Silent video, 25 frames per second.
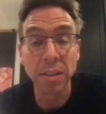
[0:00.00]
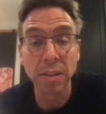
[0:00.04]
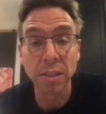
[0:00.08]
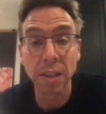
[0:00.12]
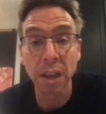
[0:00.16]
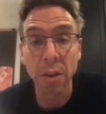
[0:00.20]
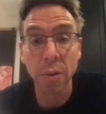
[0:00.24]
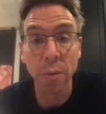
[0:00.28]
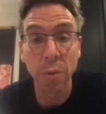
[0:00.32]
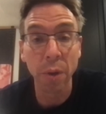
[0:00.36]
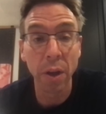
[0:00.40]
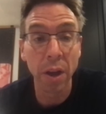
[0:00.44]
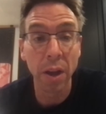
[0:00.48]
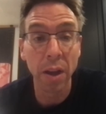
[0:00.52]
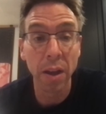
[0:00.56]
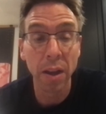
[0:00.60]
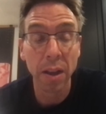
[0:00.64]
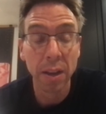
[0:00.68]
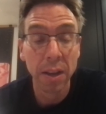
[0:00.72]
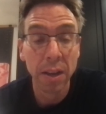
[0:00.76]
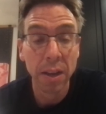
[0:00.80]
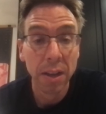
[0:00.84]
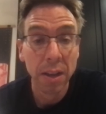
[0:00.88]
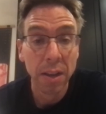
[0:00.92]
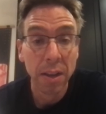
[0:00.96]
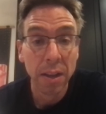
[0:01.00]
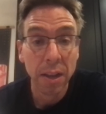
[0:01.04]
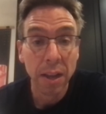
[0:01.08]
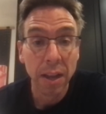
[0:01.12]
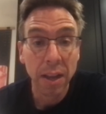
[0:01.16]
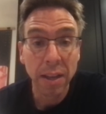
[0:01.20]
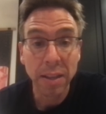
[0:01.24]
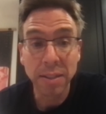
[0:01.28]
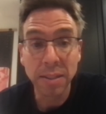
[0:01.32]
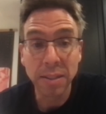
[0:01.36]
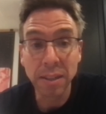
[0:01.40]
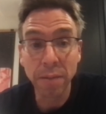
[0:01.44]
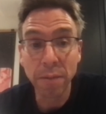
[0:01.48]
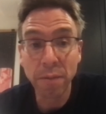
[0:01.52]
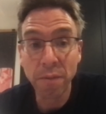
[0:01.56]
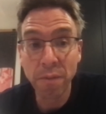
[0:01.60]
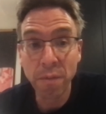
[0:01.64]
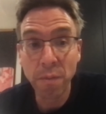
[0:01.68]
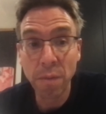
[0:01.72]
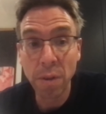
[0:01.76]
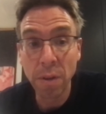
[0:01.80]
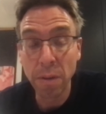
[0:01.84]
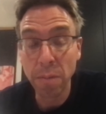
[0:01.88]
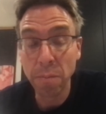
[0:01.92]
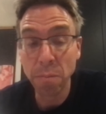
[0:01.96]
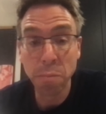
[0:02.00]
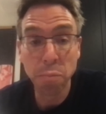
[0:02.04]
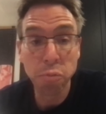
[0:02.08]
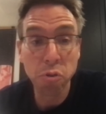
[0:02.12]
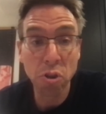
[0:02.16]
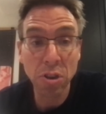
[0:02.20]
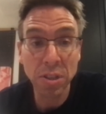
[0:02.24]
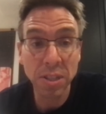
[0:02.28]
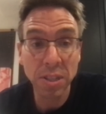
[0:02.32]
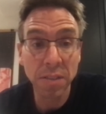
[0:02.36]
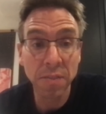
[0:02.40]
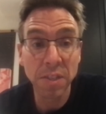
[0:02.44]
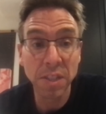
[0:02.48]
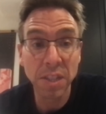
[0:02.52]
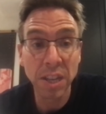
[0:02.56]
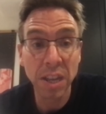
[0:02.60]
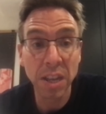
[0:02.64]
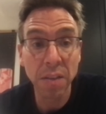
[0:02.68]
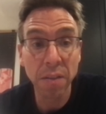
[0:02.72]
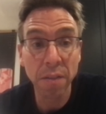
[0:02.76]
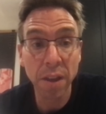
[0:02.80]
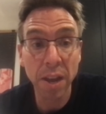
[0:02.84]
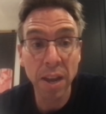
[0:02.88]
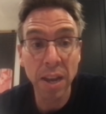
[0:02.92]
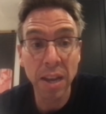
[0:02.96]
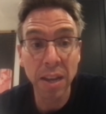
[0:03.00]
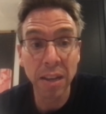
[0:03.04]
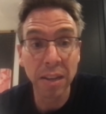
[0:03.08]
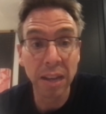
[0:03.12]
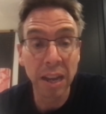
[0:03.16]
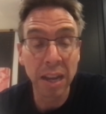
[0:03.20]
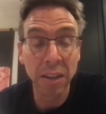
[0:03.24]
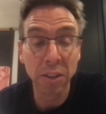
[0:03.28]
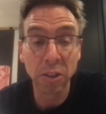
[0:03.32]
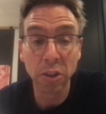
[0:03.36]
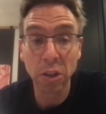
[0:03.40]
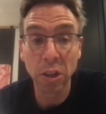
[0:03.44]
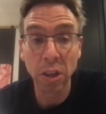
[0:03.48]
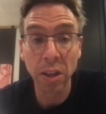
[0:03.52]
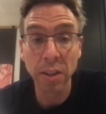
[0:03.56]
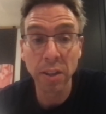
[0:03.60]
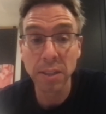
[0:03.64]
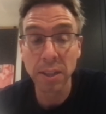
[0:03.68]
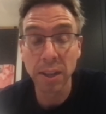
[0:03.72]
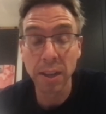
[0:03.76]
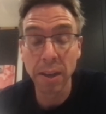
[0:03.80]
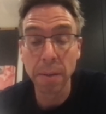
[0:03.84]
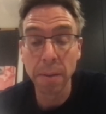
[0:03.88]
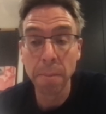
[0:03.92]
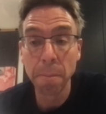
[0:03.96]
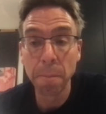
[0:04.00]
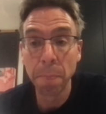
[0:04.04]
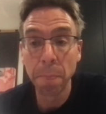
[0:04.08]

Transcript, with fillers: So it's an impressive CV, and good luck to her.